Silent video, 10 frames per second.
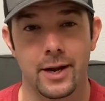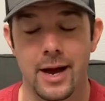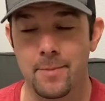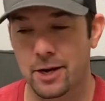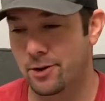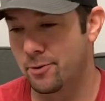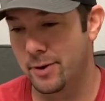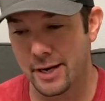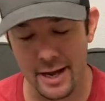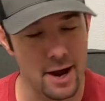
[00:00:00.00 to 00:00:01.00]
and I'm not going to
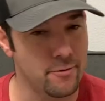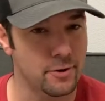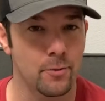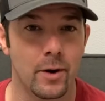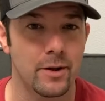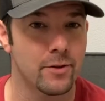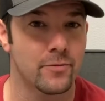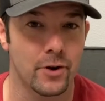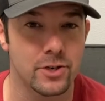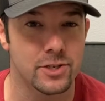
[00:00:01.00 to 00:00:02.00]
read every one of the
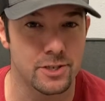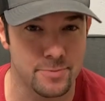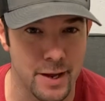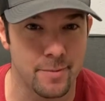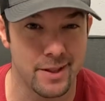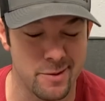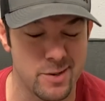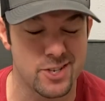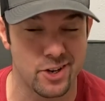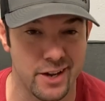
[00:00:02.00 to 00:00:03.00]
verses, maybe like Mr.